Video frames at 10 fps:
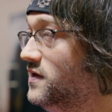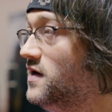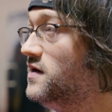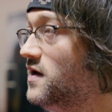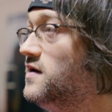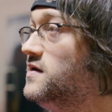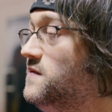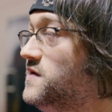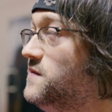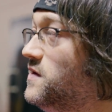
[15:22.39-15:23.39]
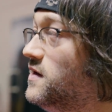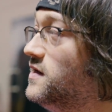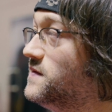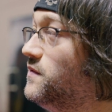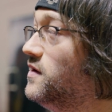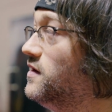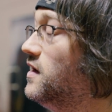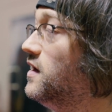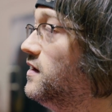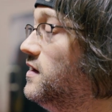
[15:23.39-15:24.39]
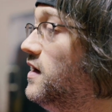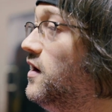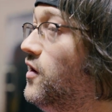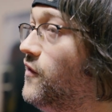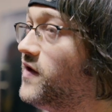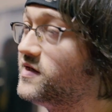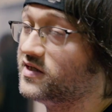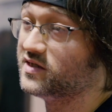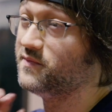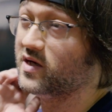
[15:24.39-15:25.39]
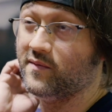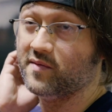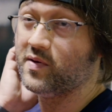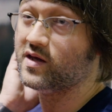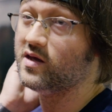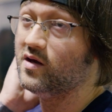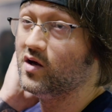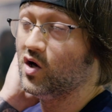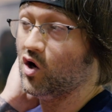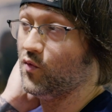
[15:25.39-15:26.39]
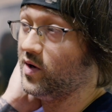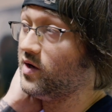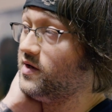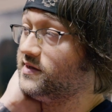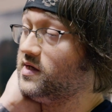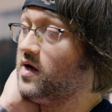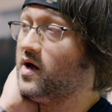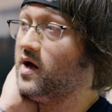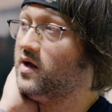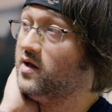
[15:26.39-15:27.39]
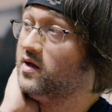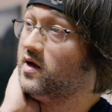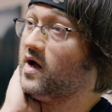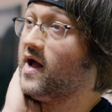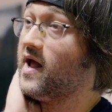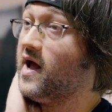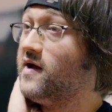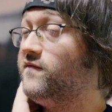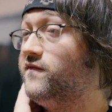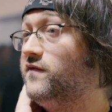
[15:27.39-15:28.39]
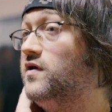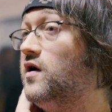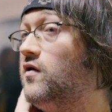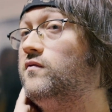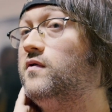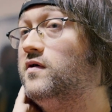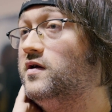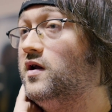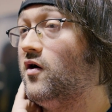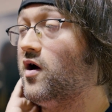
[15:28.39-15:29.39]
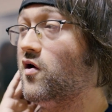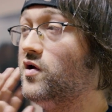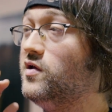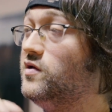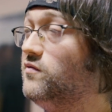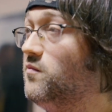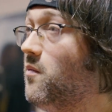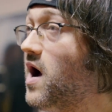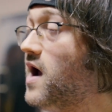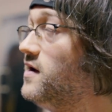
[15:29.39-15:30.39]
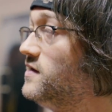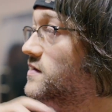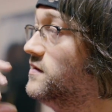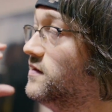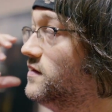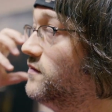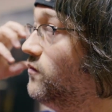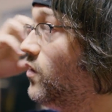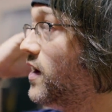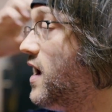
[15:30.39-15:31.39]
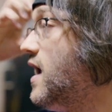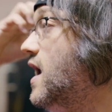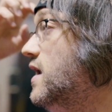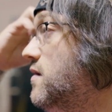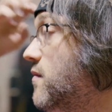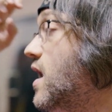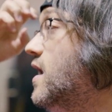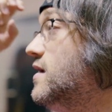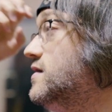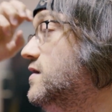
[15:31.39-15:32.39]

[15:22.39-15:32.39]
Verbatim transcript: It, it seems to be at this point. Okay. I don't know if that's just becoming picky or because uh, I have, you know, you know, I already mined what I had in mind.